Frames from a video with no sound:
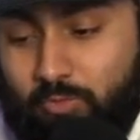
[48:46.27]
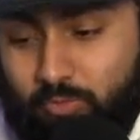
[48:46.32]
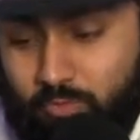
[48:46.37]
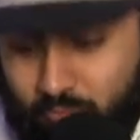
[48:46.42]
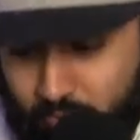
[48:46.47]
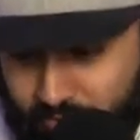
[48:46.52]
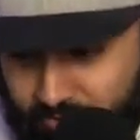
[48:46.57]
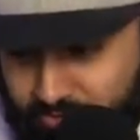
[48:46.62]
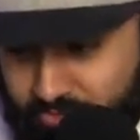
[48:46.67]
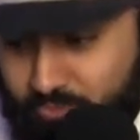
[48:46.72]

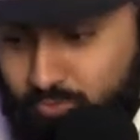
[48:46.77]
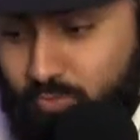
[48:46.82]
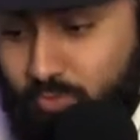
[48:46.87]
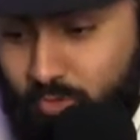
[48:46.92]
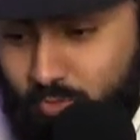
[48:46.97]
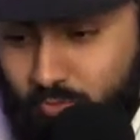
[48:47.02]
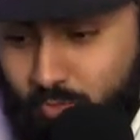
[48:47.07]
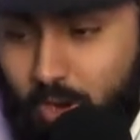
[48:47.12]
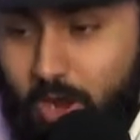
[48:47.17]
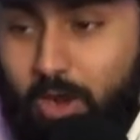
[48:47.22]
which
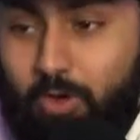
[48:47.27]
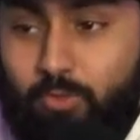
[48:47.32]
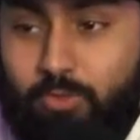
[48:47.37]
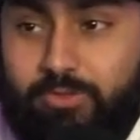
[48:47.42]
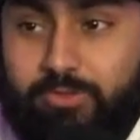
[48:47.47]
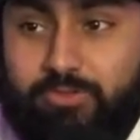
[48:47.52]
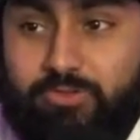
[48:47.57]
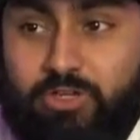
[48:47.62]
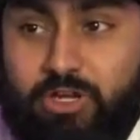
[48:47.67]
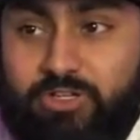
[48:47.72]
were wrong
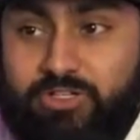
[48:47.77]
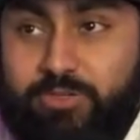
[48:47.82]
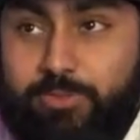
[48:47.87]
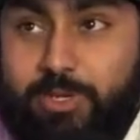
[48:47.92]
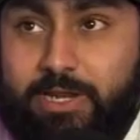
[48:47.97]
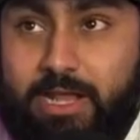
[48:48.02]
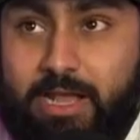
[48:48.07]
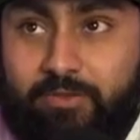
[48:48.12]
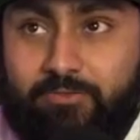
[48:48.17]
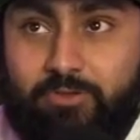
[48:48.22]
with Josh
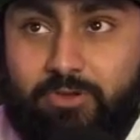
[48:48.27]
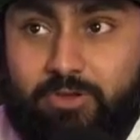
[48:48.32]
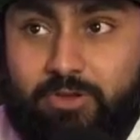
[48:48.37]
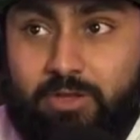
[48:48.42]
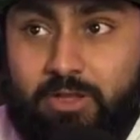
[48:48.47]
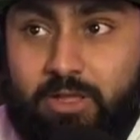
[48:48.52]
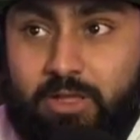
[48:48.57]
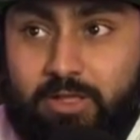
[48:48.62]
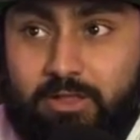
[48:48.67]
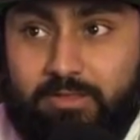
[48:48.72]
Emmett after
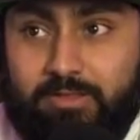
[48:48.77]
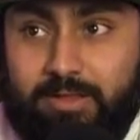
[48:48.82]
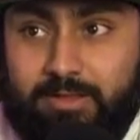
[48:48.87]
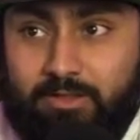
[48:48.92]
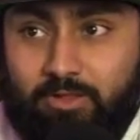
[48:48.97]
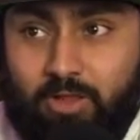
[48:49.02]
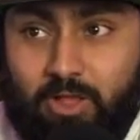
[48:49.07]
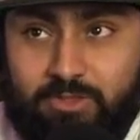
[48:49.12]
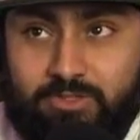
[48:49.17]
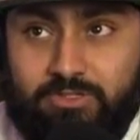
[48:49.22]

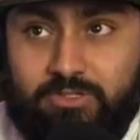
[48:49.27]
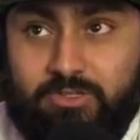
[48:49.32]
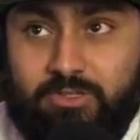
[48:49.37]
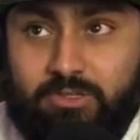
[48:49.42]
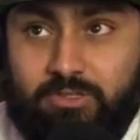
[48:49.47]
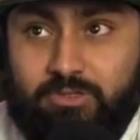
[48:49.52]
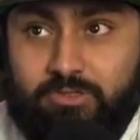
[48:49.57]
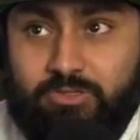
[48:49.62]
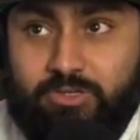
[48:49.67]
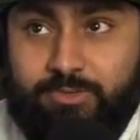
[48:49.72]
that loss
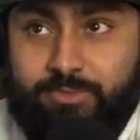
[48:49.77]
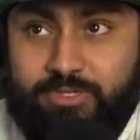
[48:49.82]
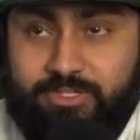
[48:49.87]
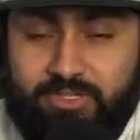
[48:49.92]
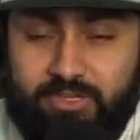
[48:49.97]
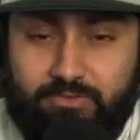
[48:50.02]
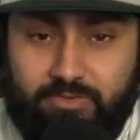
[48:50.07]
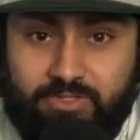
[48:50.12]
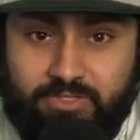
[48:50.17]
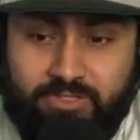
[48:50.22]
to Jeremy
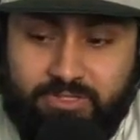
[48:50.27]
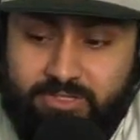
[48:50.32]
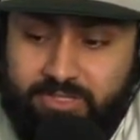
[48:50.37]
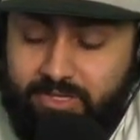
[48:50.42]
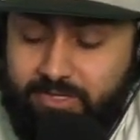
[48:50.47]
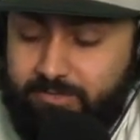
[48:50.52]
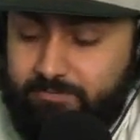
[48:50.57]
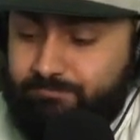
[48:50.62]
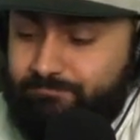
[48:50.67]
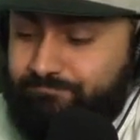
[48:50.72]
Stephens, it's
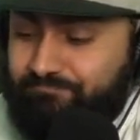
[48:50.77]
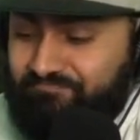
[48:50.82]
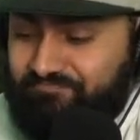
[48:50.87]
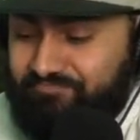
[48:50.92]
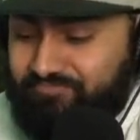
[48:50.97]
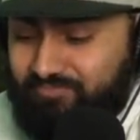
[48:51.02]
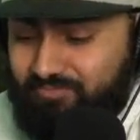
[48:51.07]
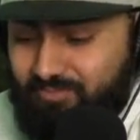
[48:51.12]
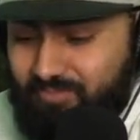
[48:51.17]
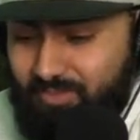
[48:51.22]
like,
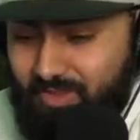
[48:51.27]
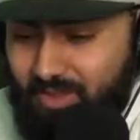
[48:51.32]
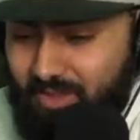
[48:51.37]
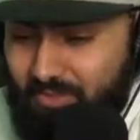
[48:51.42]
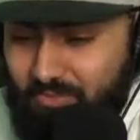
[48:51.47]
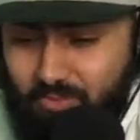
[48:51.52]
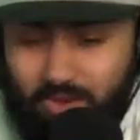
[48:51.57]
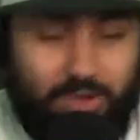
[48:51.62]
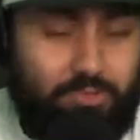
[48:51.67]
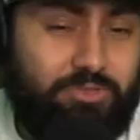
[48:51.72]

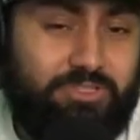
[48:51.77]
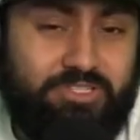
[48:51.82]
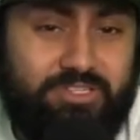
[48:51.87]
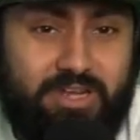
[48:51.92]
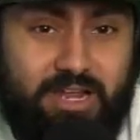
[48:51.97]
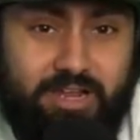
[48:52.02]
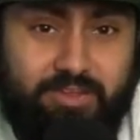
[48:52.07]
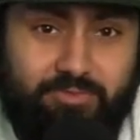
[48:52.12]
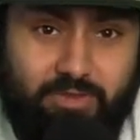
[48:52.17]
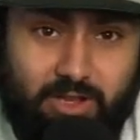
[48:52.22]
why would this
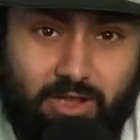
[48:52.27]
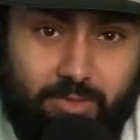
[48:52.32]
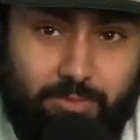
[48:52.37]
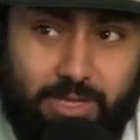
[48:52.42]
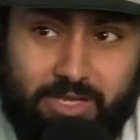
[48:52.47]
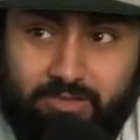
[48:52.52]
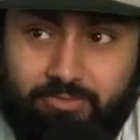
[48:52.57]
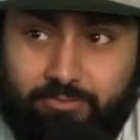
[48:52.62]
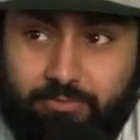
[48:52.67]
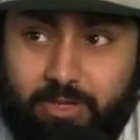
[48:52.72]
guy even come
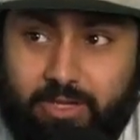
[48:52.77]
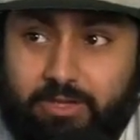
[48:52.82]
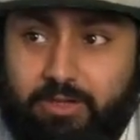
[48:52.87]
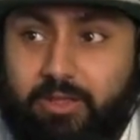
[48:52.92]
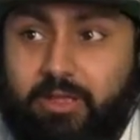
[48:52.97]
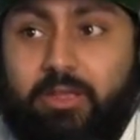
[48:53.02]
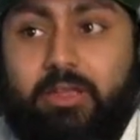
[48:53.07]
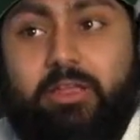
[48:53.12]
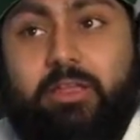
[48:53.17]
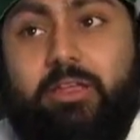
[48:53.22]
back to fight?
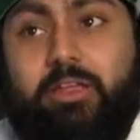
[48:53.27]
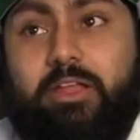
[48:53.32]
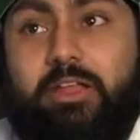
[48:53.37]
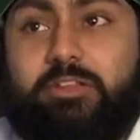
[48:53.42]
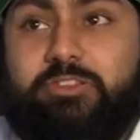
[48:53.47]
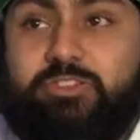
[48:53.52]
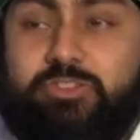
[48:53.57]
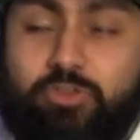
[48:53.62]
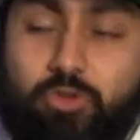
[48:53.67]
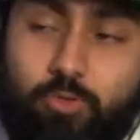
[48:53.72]

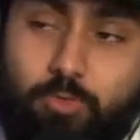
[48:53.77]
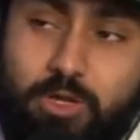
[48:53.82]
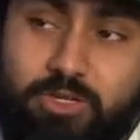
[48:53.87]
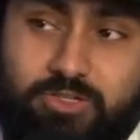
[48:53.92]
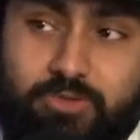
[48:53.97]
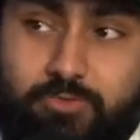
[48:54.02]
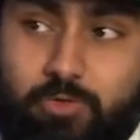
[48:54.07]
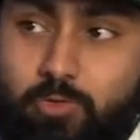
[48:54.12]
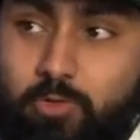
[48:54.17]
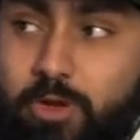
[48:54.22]
It's so much
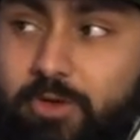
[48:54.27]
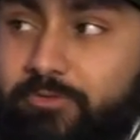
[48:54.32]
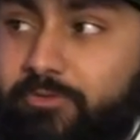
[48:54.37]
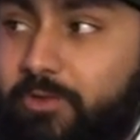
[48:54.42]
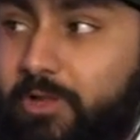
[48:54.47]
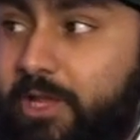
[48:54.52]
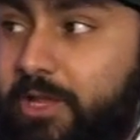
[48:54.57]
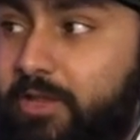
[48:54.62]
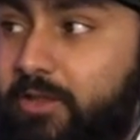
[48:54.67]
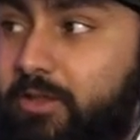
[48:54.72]
of a red
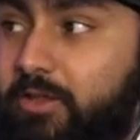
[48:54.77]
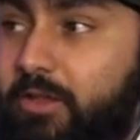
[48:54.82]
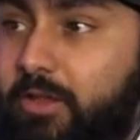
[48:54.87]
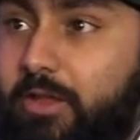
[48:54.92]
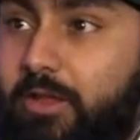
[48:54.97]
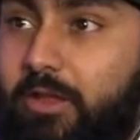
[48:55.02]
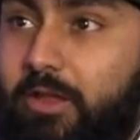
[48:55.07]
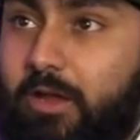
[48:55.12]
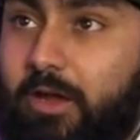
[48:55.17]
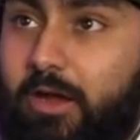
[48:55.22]
flag,
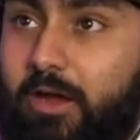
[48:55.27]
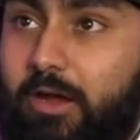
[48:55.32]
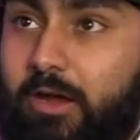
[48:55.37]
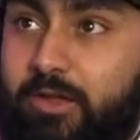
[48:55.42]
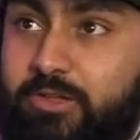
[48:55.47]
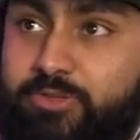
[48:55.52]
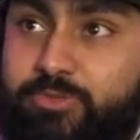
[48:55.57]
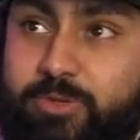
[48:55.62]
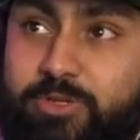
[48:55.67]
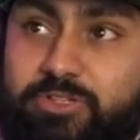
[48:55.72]

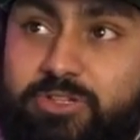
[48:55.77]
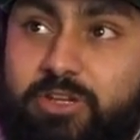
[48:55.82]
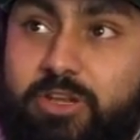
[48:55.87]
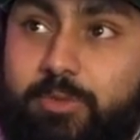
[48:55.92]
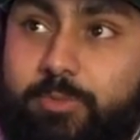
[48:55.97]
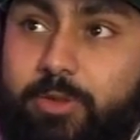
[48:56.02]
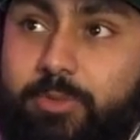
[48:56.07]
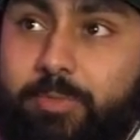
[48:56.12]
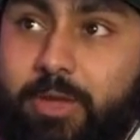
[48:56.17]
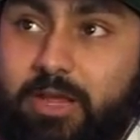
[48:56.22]
especially
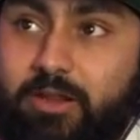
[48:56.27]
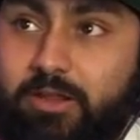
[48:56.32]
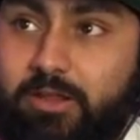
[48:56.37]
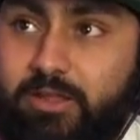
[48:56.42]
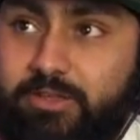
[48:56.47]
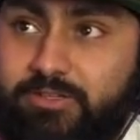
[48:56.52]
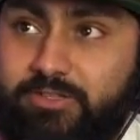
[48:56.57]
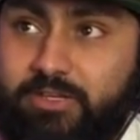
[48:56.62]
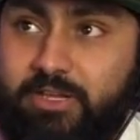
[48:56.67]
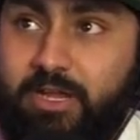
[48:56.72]
coming back
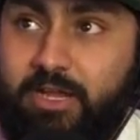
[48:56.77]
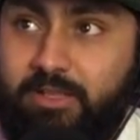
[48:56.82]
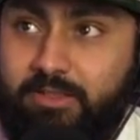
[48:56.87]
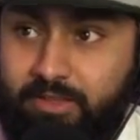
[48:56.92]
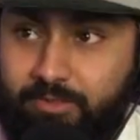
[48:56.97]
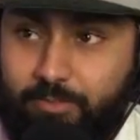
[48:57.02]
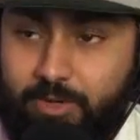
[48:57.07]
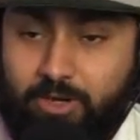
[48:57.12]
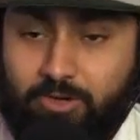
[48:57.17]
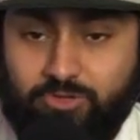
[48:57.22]
against a guy
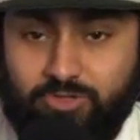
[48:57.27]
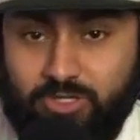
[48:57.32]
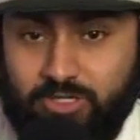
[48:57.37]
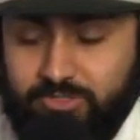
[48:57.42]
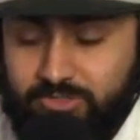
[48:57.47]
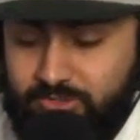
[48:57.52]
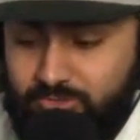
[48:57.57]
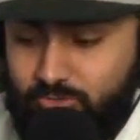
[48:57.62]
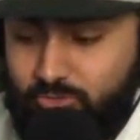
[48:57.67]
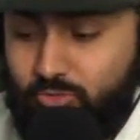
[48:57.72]
like Michael
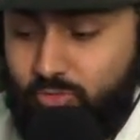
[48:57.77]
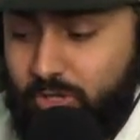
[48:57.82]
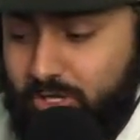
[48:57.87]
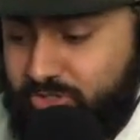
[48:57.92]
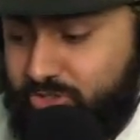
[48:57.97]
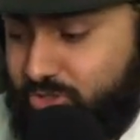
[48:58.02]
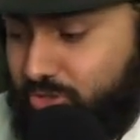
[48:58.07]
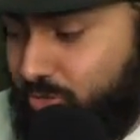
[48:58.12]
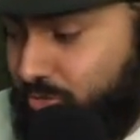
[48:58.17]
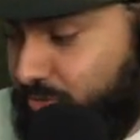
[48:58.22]
Johnson who has
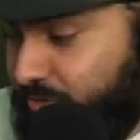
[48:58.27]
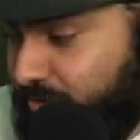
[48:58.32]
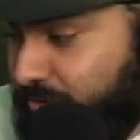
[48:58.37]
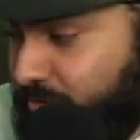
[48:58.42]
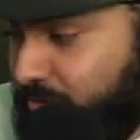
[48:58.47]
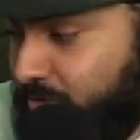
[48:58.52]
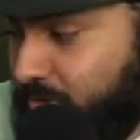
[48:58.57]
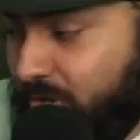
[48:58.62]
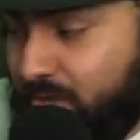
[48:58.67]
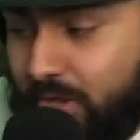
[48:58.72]
shown, you
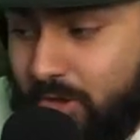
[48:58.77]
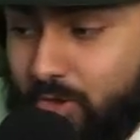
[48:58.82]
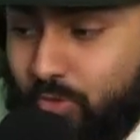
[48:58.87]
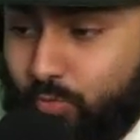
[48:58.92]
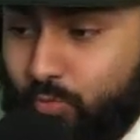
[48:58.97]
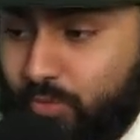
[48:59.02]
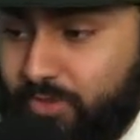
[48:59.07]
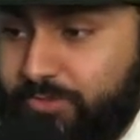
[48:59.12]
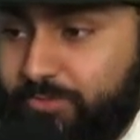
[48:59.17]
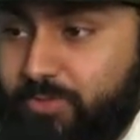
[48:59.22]
know,
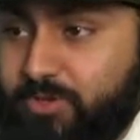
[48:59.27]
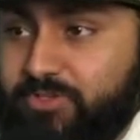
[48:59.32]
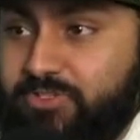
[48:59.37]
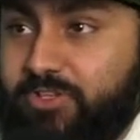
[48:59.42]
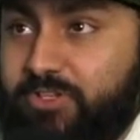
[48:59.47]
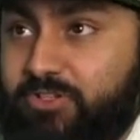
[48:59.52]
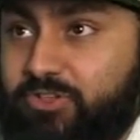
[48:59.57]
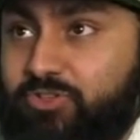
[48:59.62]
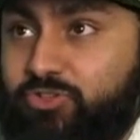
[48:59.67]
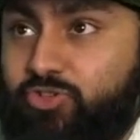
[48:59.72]
with
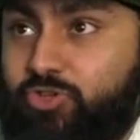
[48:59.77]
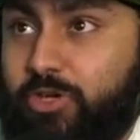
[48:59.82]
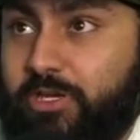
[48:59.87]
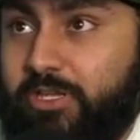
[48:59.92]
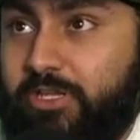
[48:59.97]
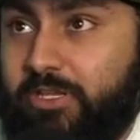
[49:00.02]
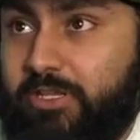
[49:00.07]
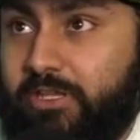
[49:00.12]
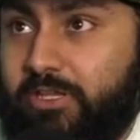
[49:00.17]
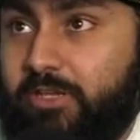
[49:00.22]
precision
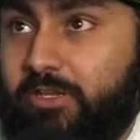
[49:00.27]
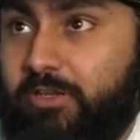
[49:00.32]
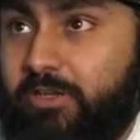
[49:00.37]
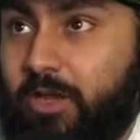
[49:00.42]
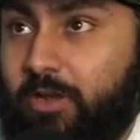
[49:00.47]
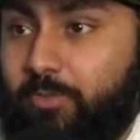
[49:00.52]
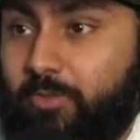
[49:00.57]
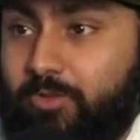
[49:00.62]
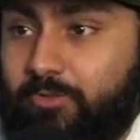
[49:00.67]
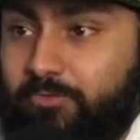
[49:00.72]
striking, he can
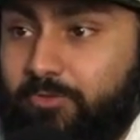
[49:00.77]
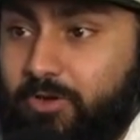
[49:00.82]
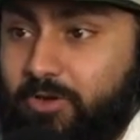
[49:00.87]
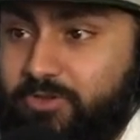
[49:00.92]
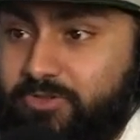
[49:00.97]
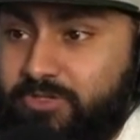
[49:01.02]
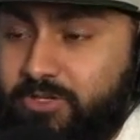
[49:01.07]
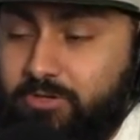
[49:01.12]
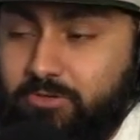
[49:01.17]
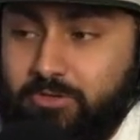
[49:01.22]
knock
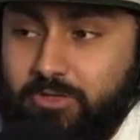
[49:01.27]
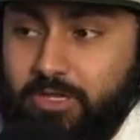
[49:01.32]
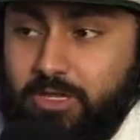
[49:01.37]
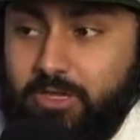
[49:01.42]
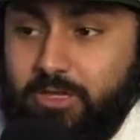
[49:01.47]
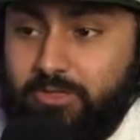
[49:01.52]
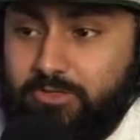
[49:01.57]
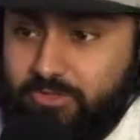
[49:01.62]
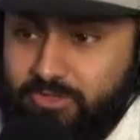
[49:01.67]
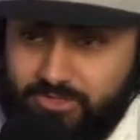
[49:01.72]
motherfuckers out.
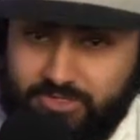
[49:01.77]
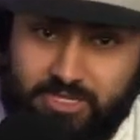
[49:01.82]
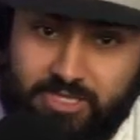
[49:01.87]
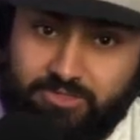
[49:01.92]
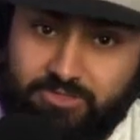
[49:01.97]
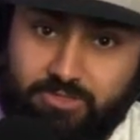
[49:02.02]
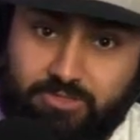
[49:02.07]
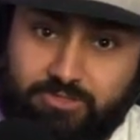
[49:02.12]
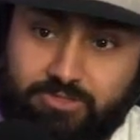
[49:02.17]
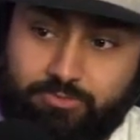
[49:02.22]
Just
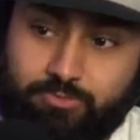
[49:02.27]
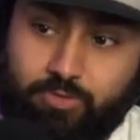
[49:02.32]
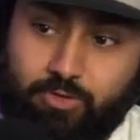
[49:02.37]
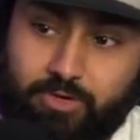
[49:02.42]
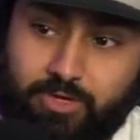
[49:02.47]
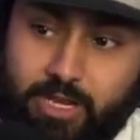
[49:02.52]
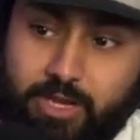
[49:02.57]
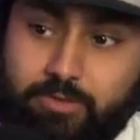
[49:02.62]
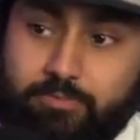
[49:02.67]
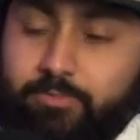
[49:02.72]
ask Dustin
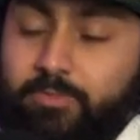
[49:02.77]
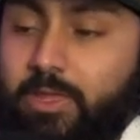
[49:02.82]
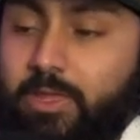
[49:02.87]
Poirier.